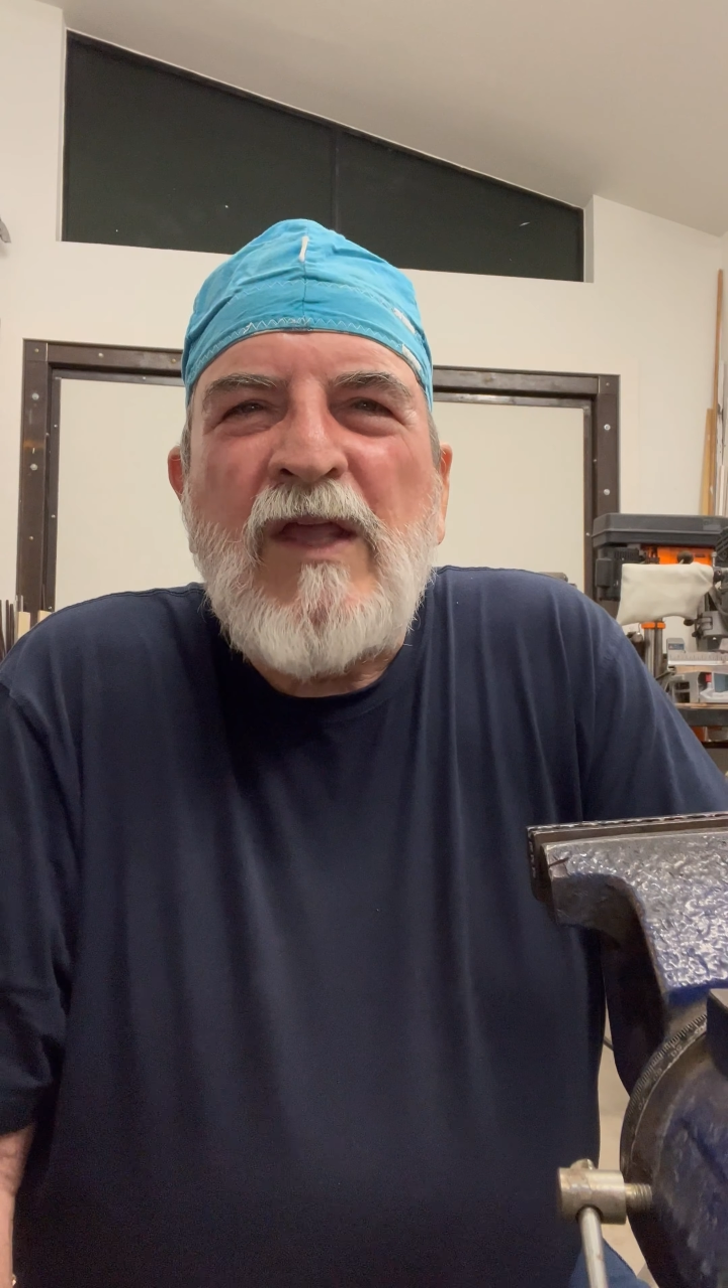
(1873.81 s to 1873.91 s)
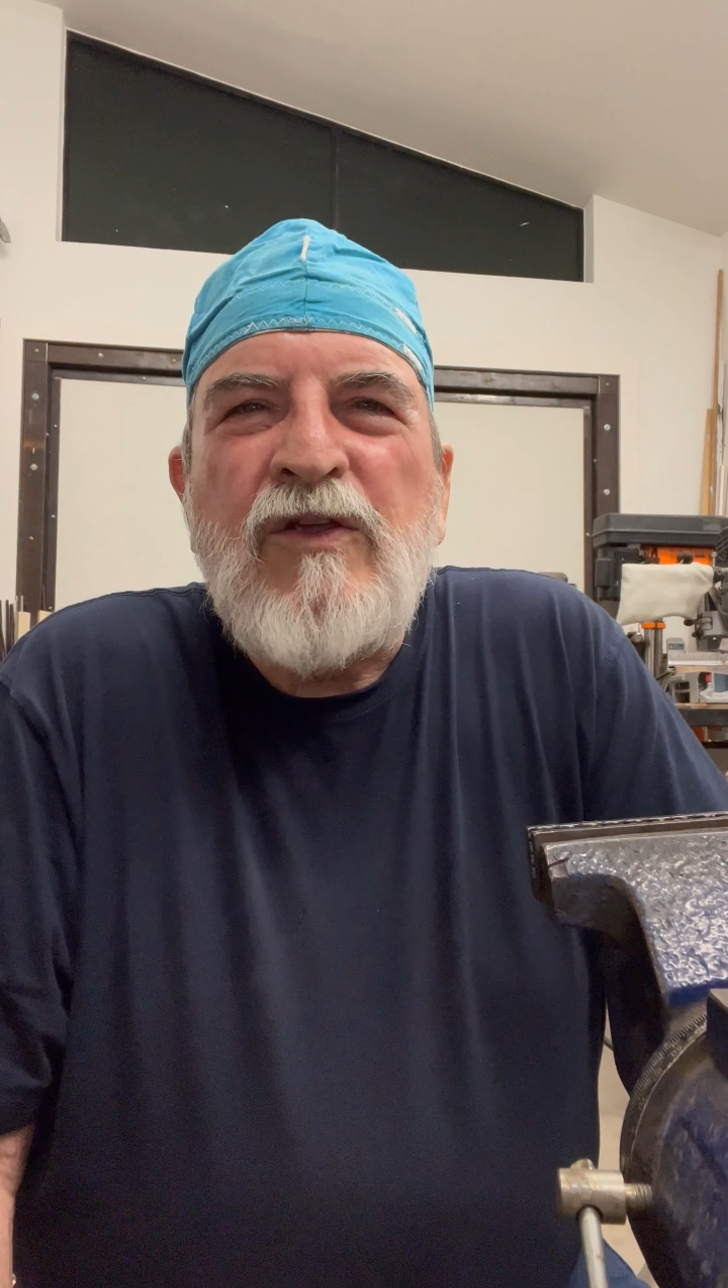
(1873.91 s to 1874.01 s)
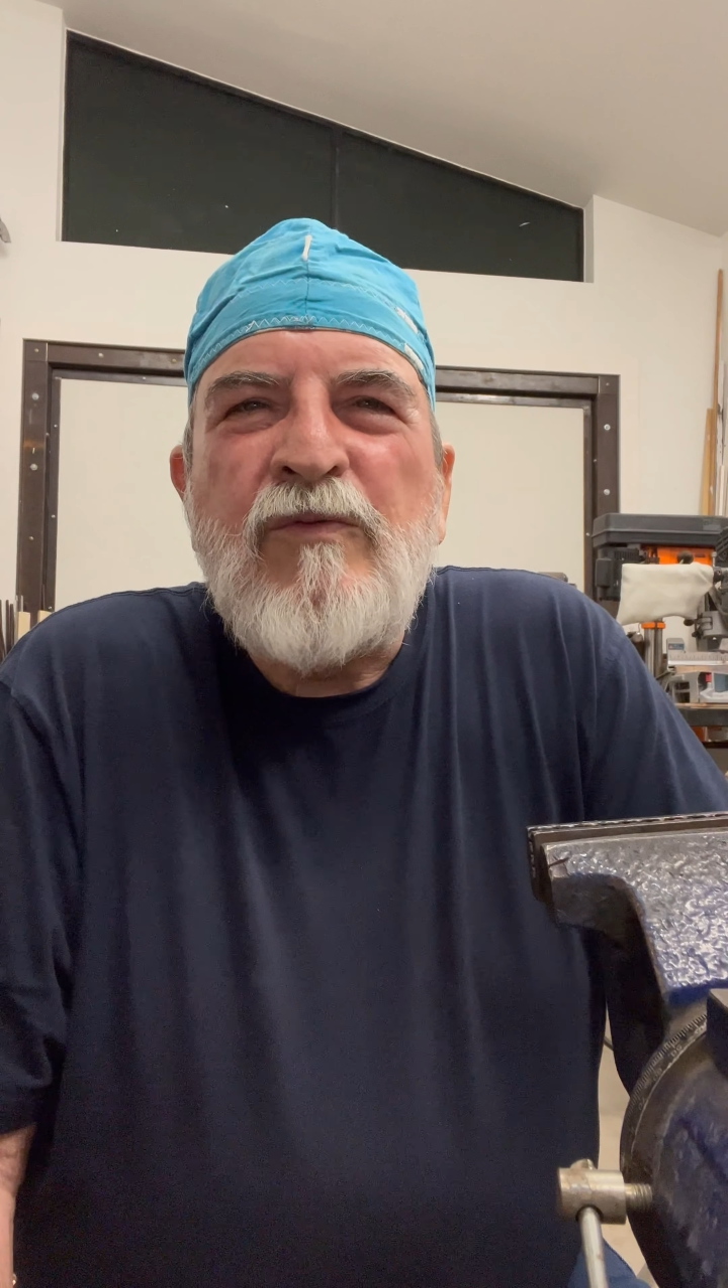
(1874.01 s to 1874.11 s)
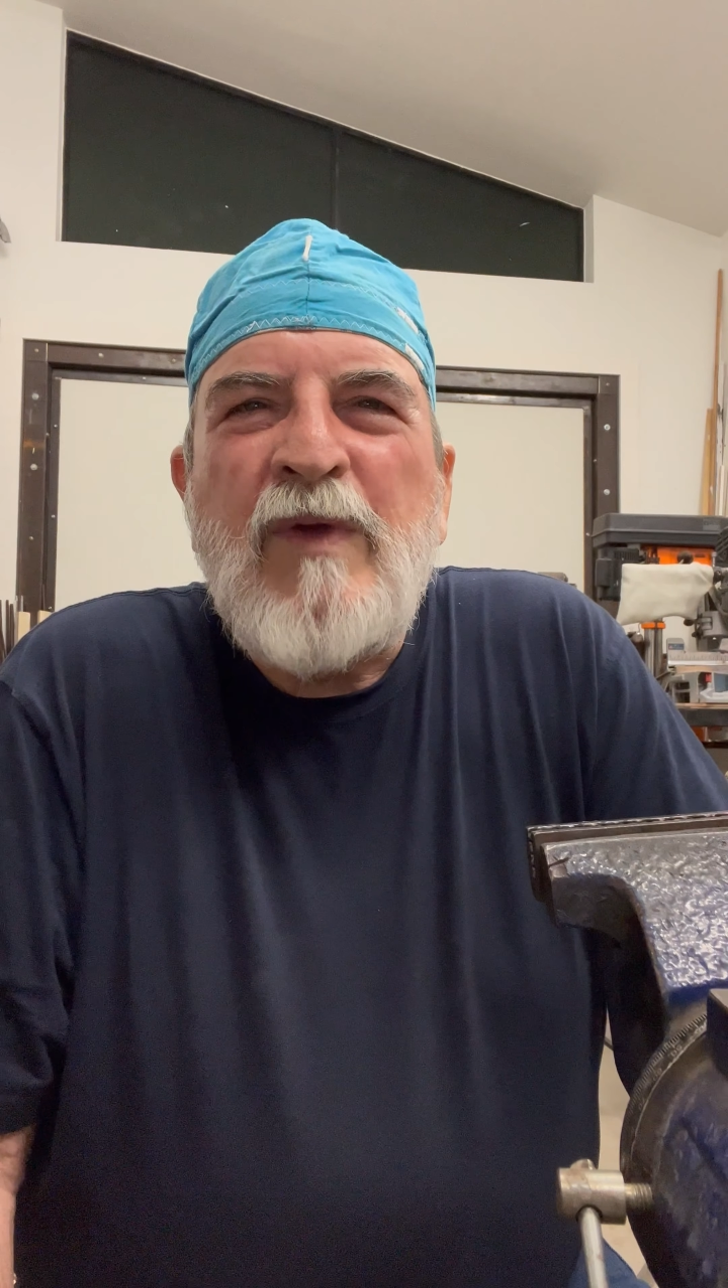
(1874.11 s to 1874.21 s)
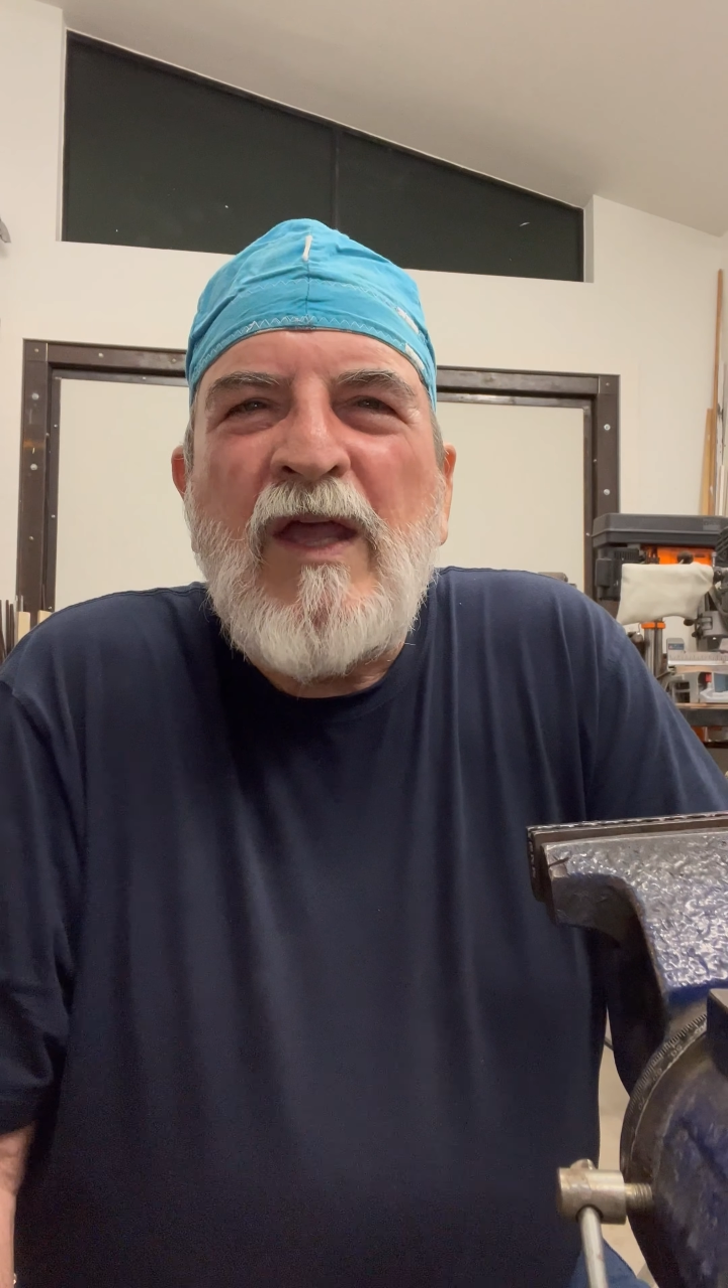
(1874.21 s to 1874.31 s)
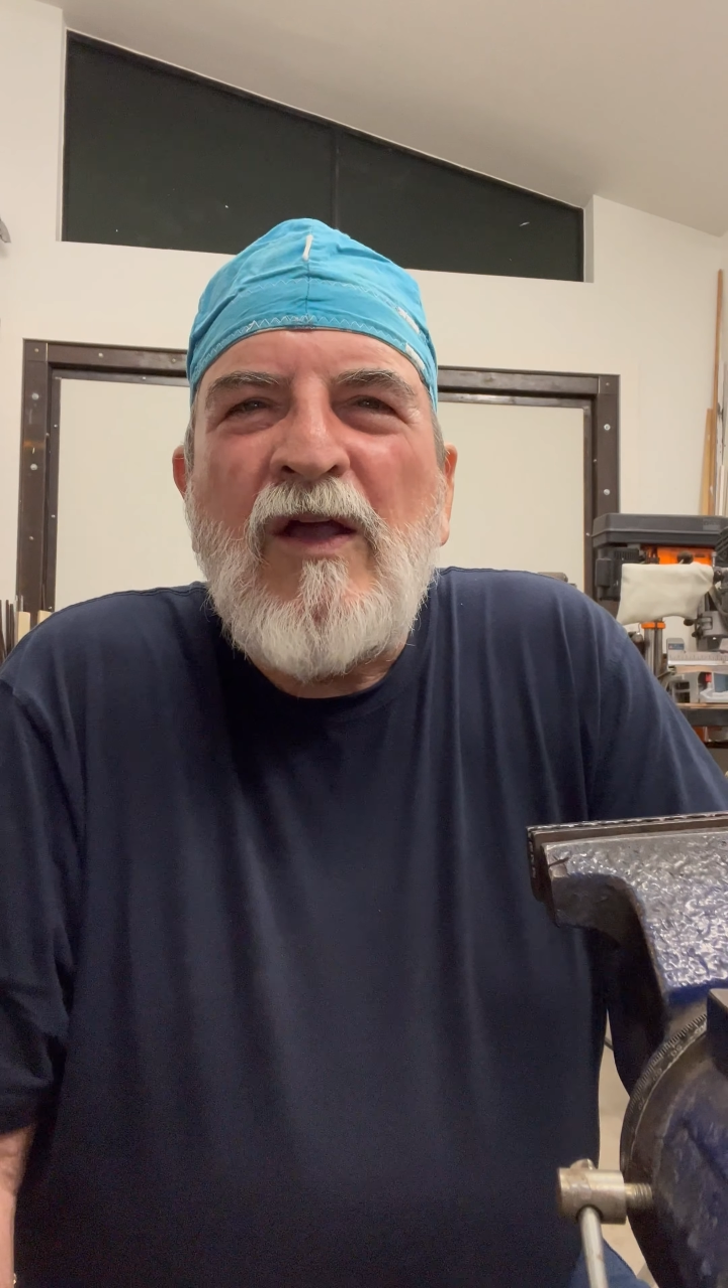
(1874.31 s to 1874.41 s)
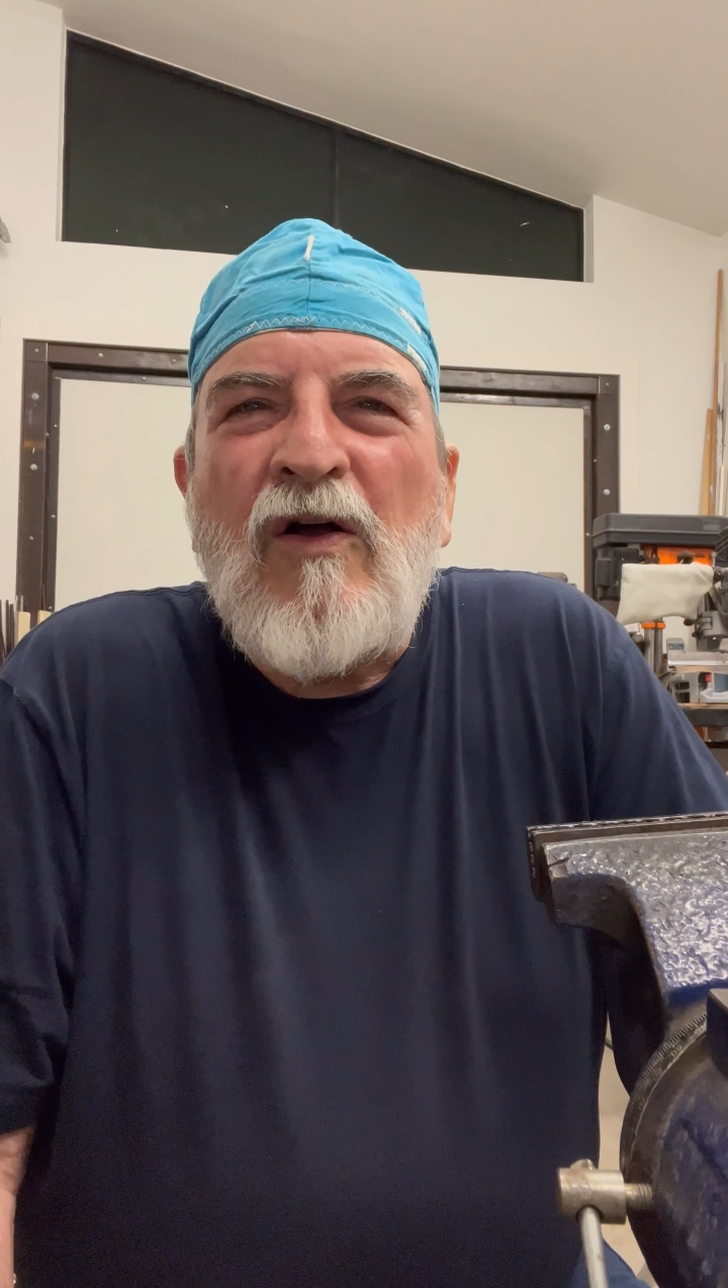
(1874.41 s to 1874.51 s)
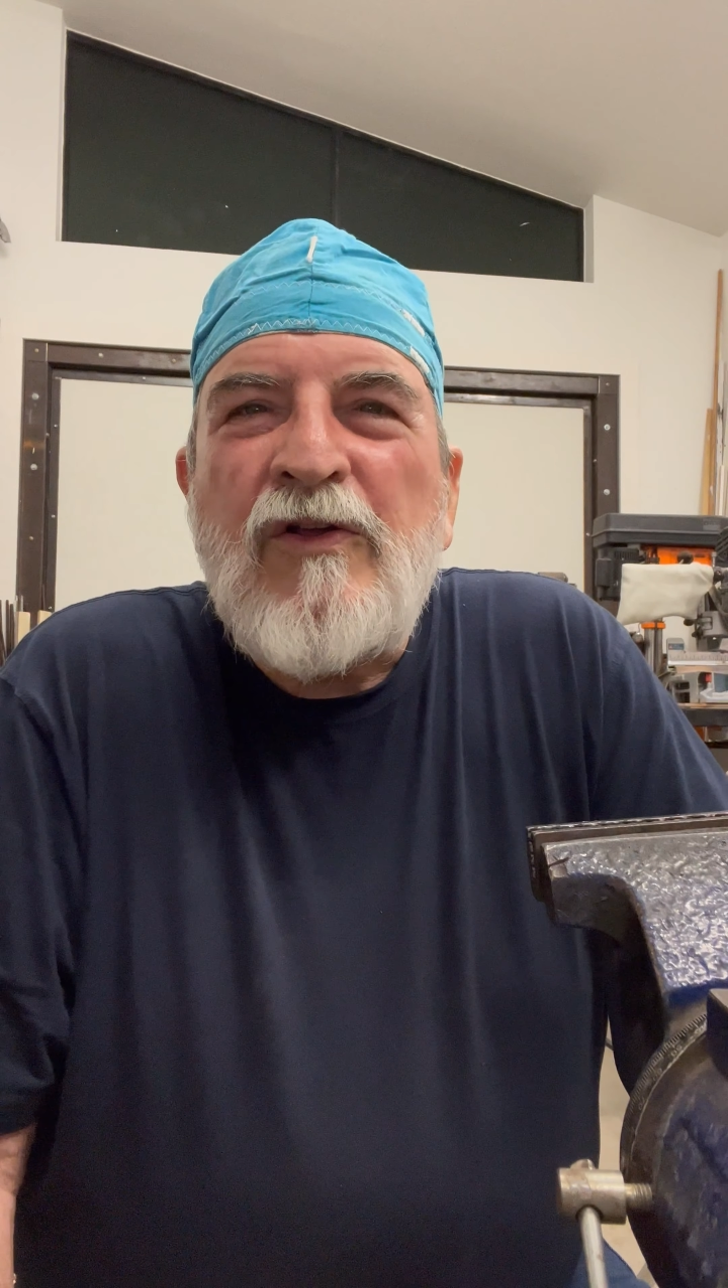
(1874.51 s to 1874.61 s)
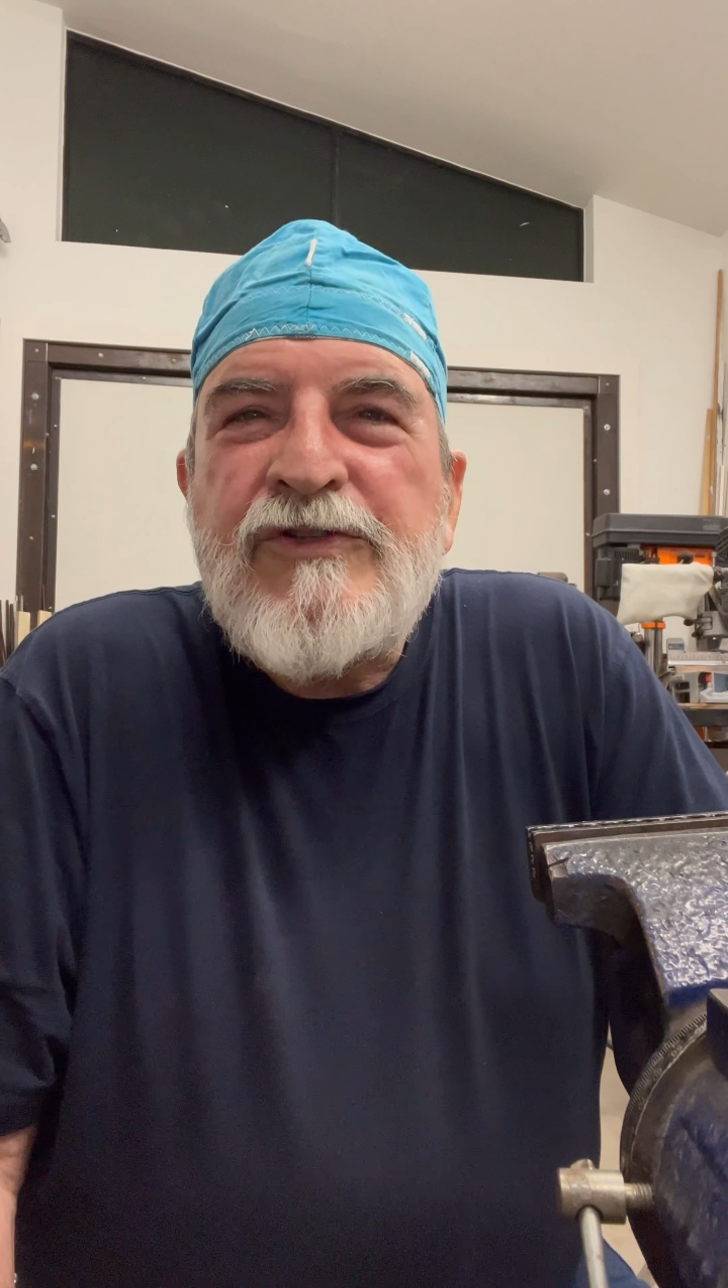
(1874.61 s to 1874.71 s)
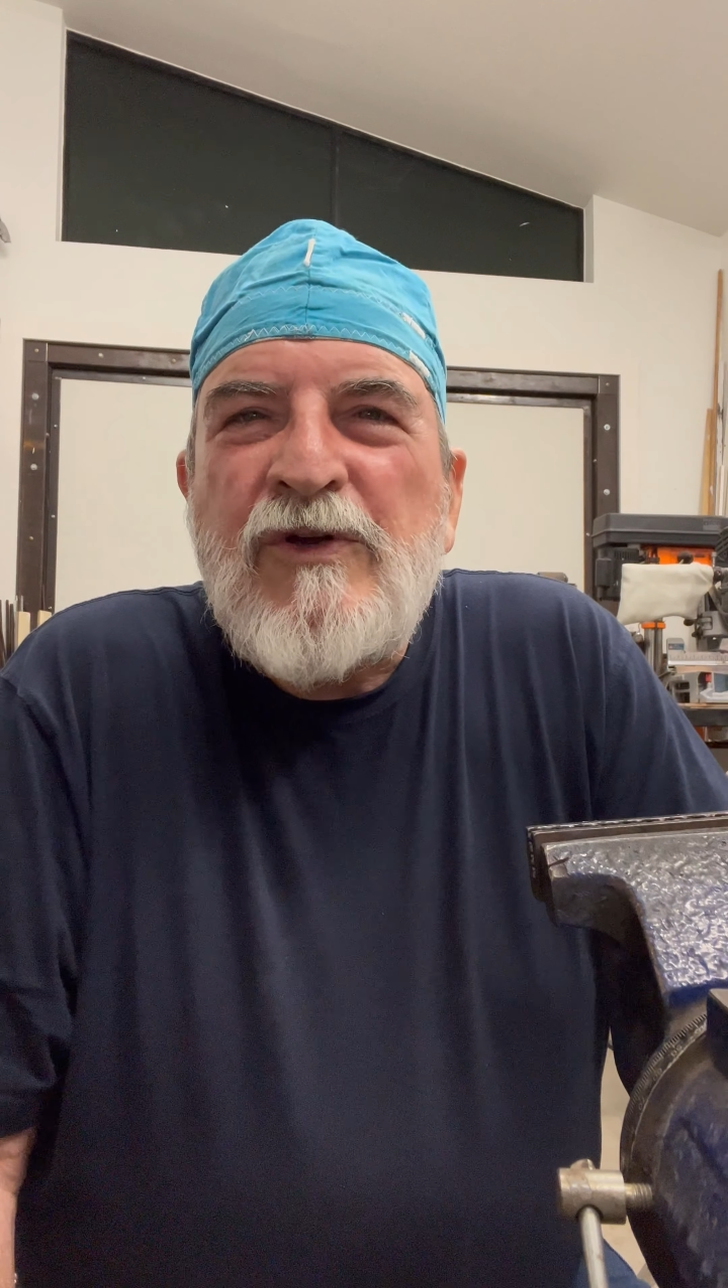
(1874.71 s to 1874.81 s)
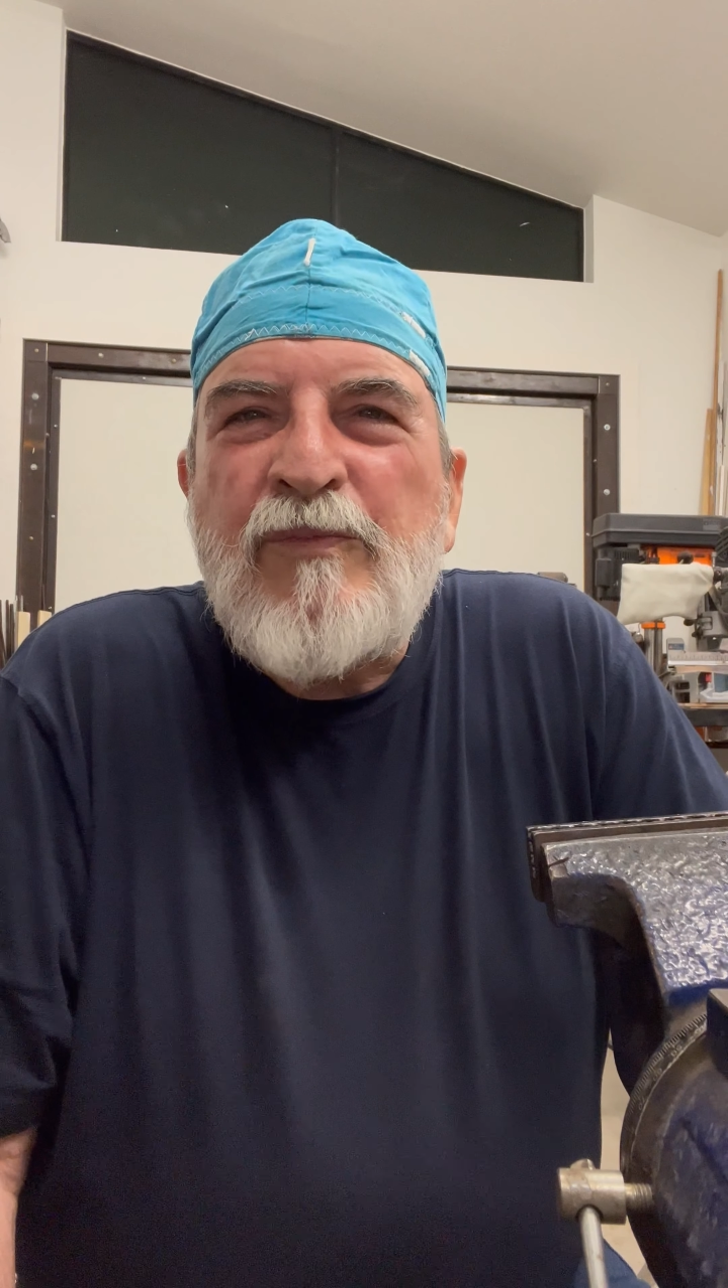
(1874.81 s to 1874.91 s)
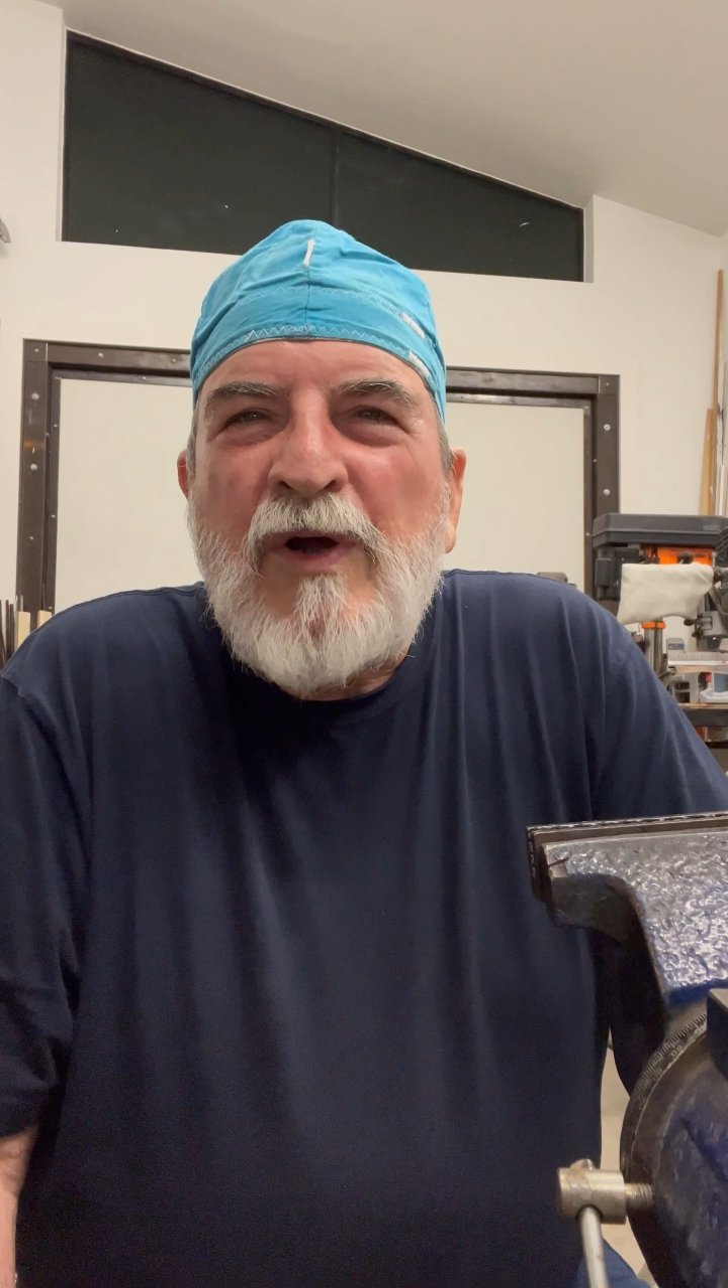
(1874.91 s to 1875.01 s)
you may also